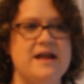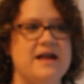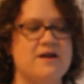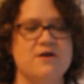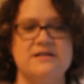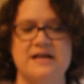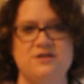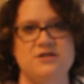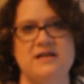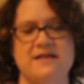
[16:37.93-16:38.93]
and our
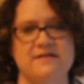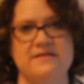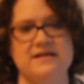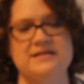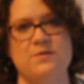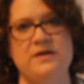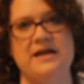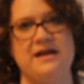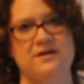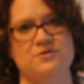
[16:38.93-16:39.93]
attention on the things that we
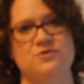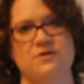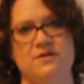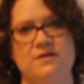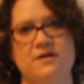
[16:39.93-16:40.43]
can't control.